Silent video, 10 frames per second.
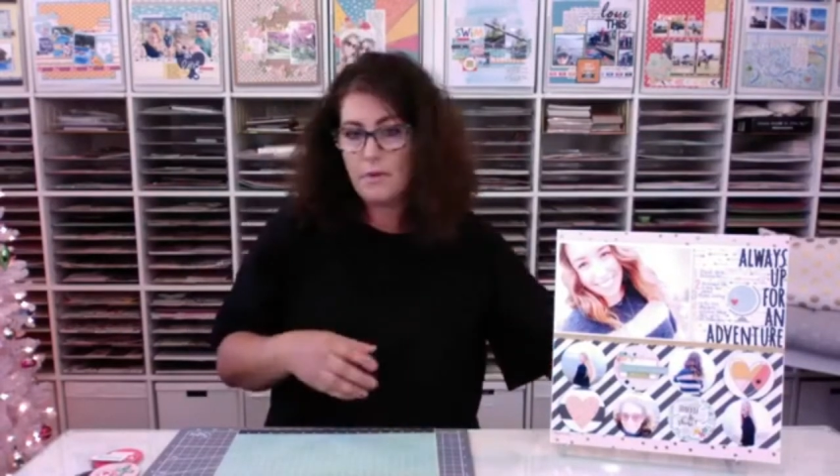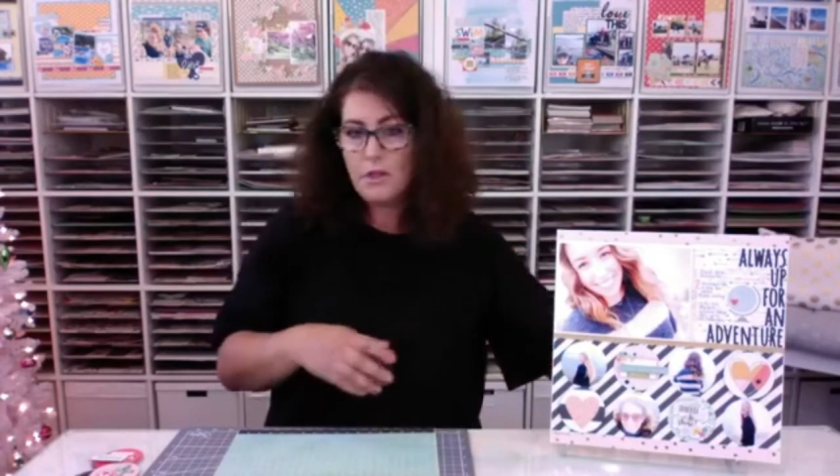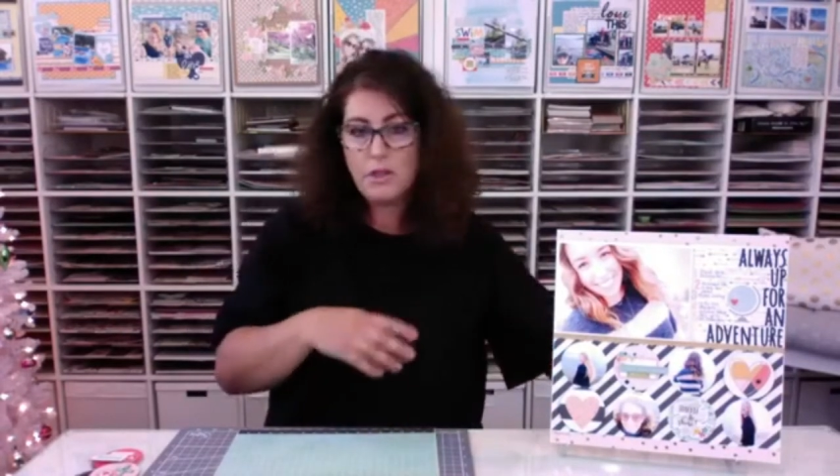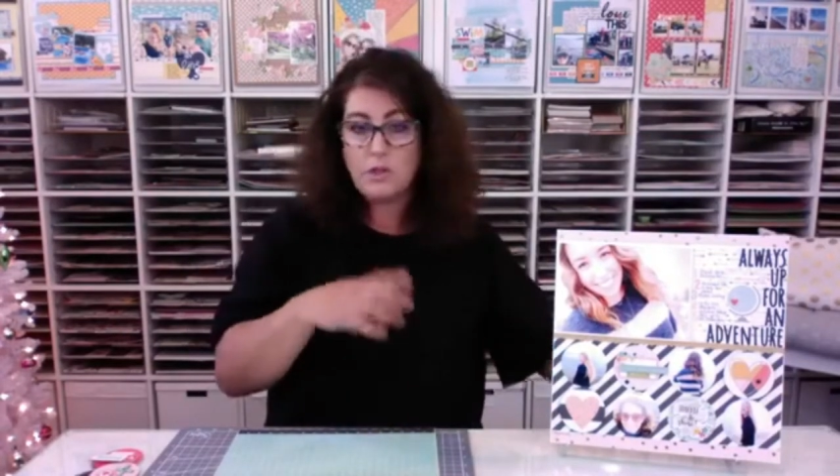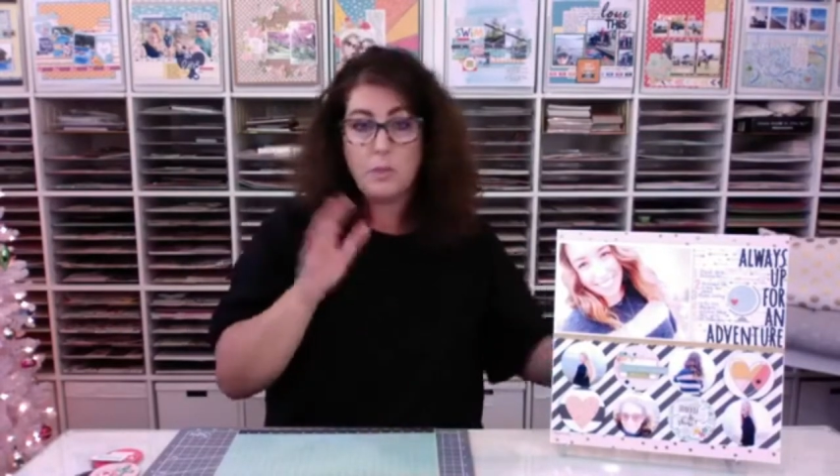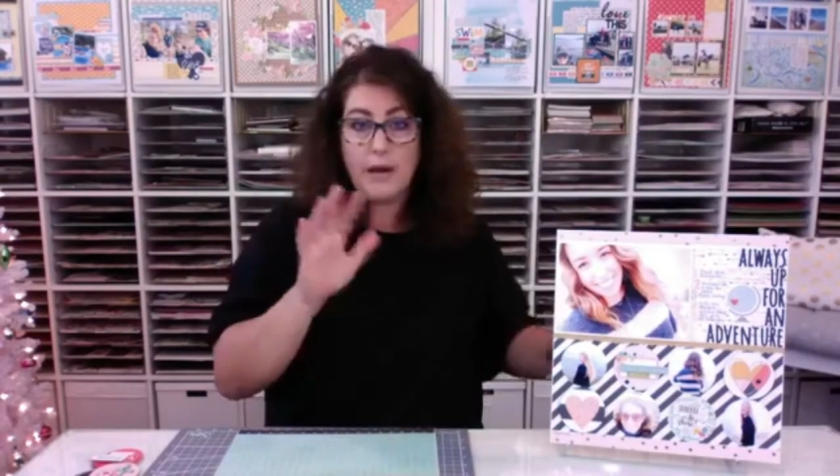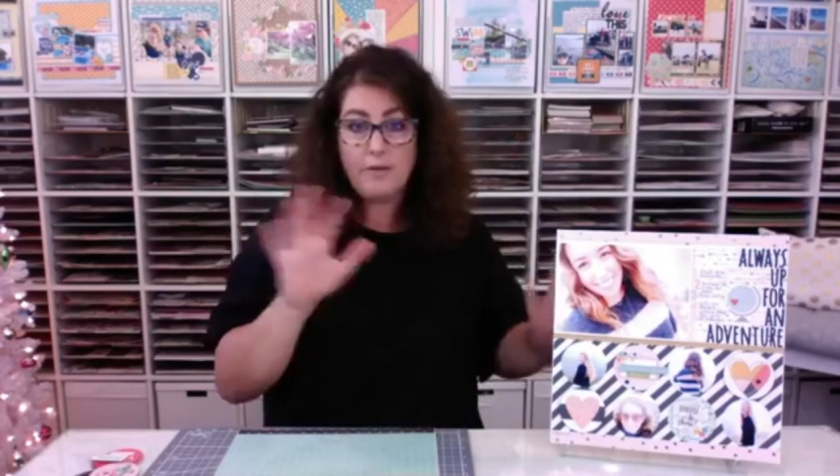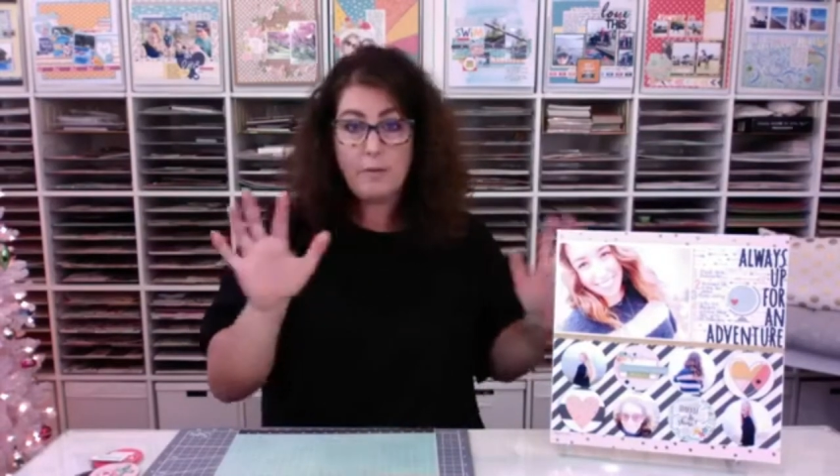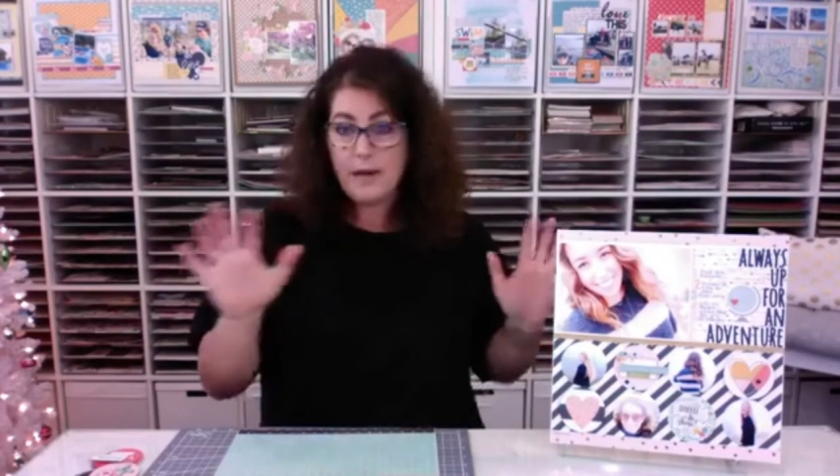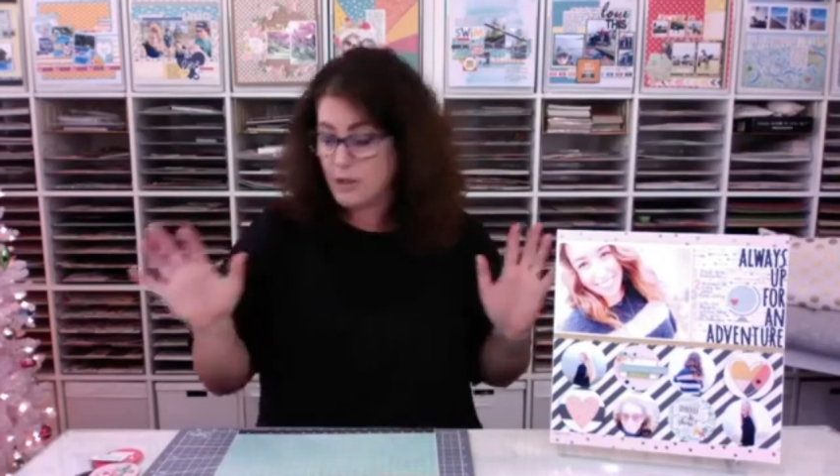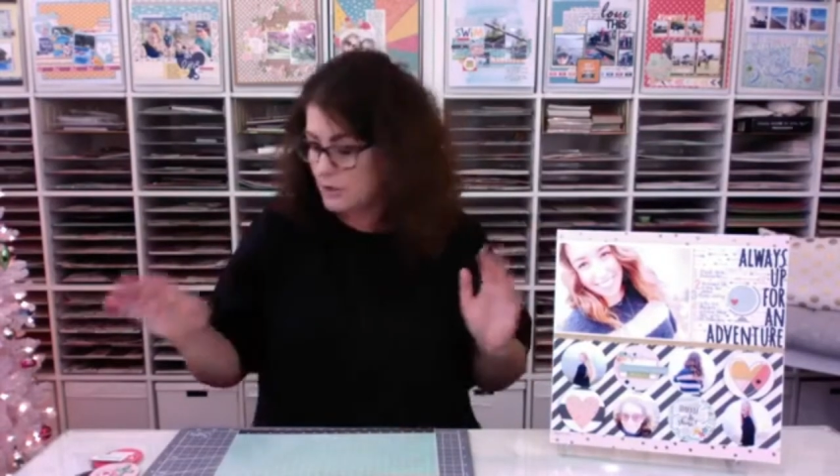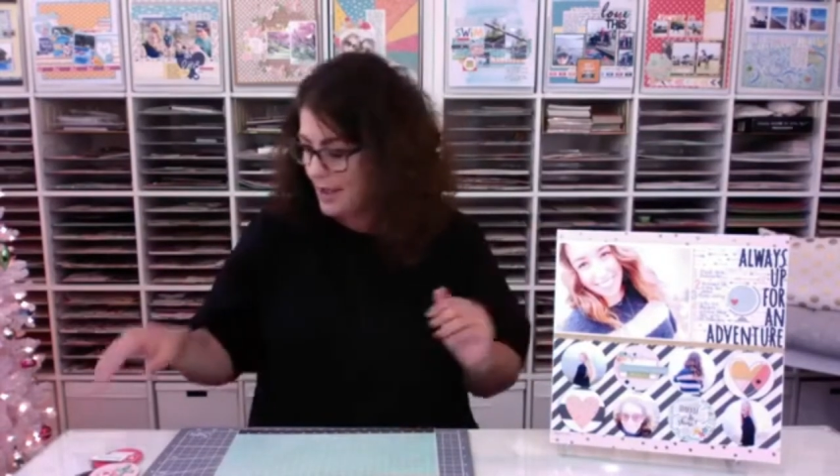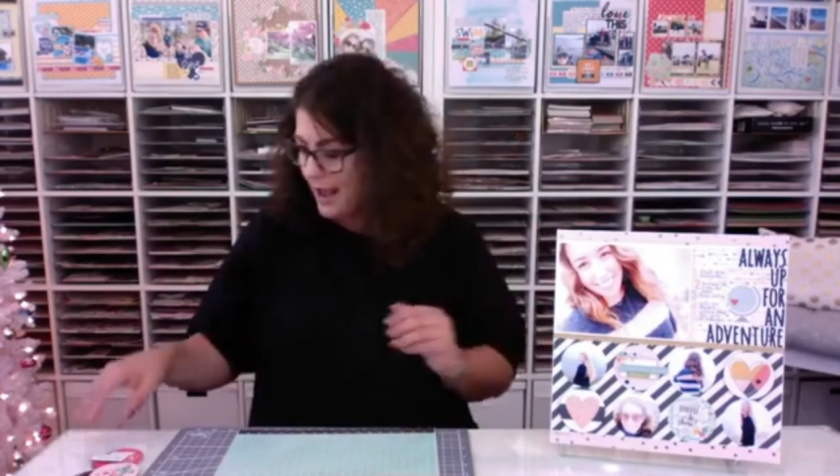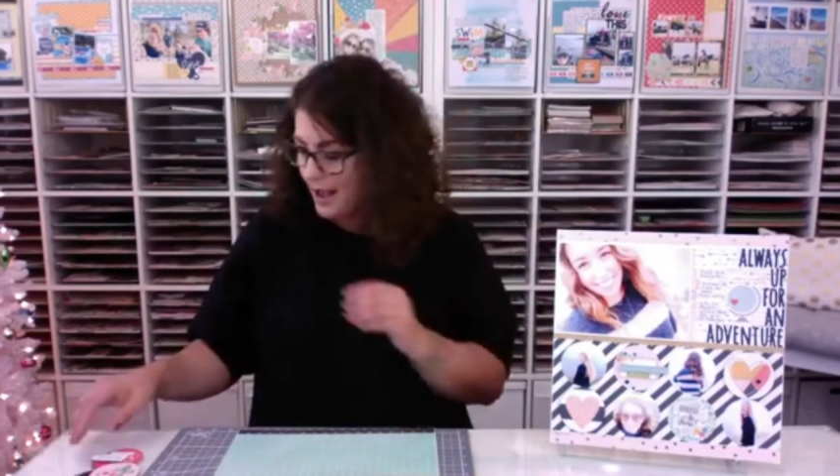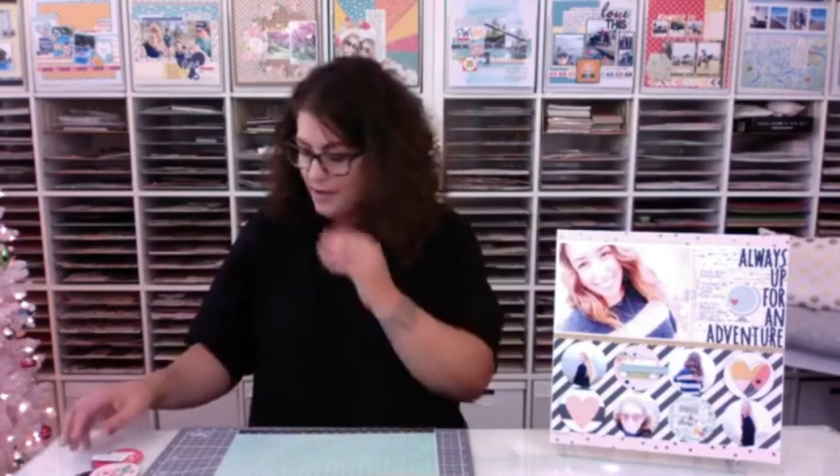Just whatever punch you
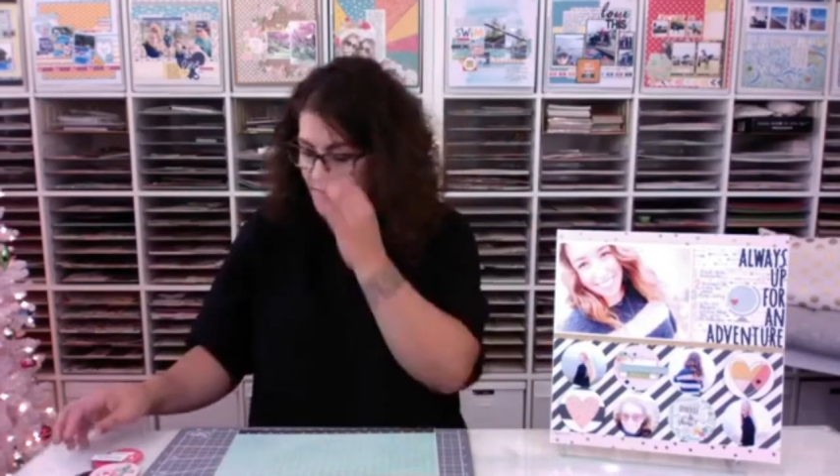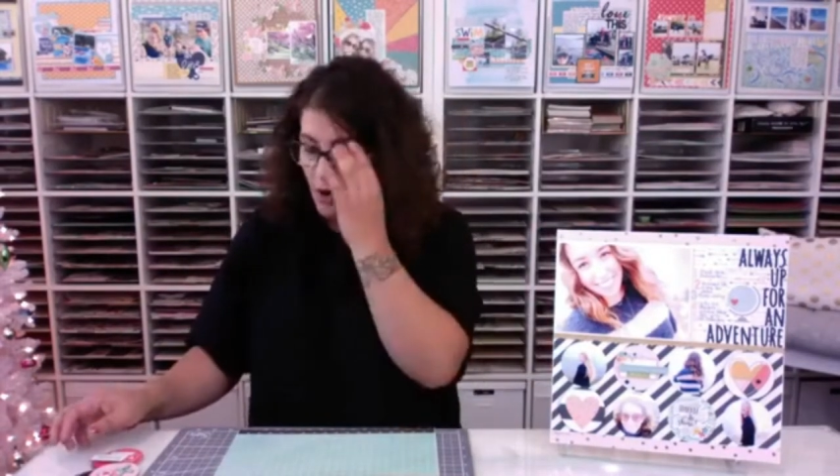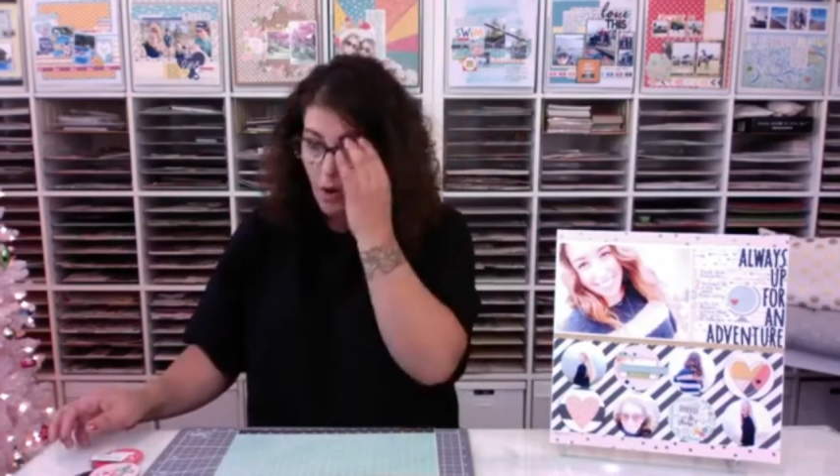have,